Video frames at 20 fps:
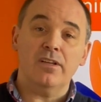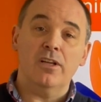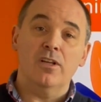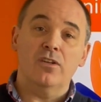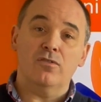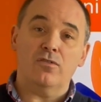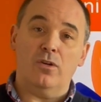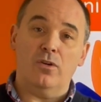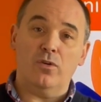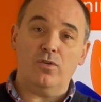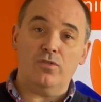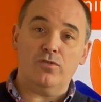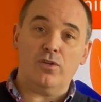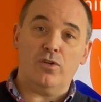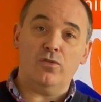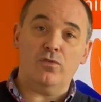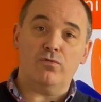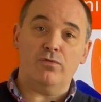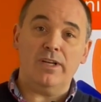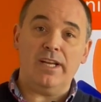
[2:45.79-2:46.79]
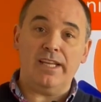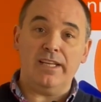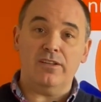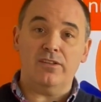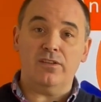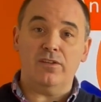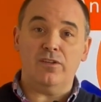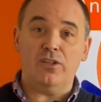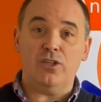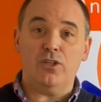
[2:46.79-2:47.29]
So long as those relate
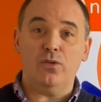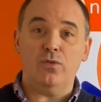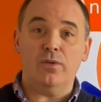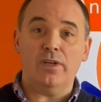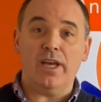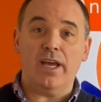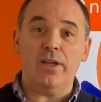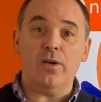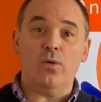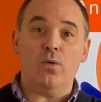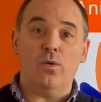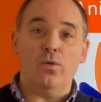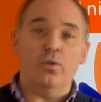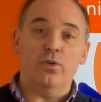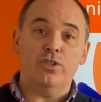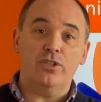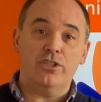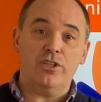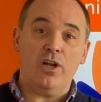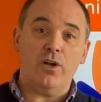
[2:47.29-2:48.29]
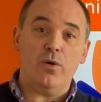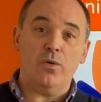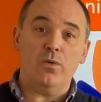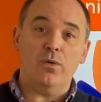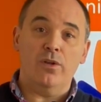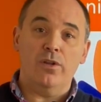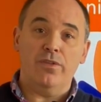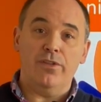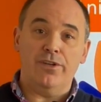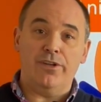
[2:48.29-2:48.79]
to the UK or show
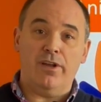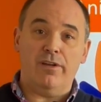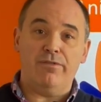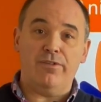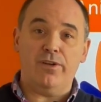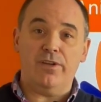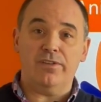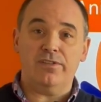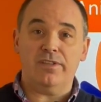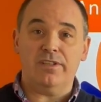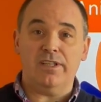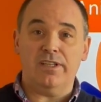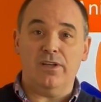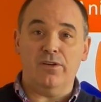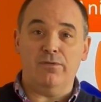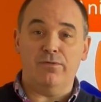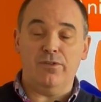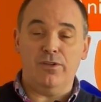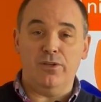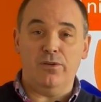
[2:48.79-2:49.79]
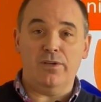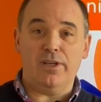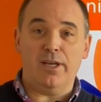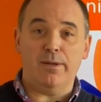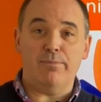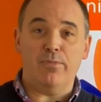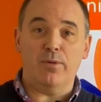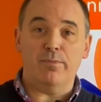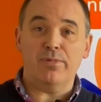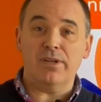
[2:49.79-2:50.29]
the diversity of the UK
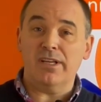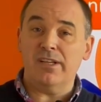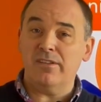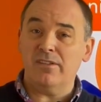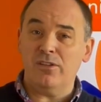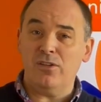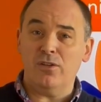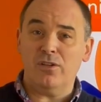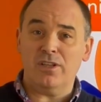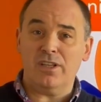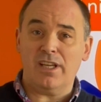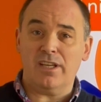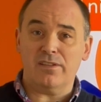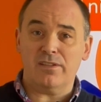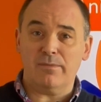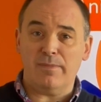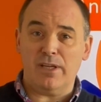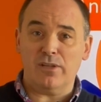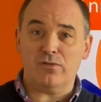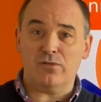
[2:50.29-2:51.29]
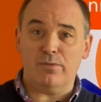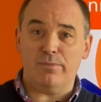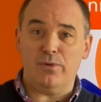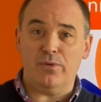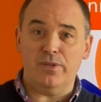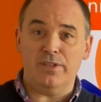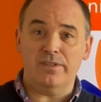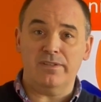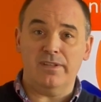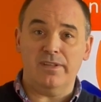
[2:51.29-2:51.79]
population, you can get some extra
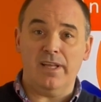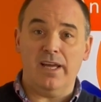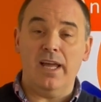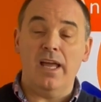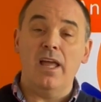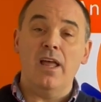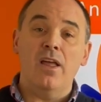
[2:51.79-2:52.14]
points in there.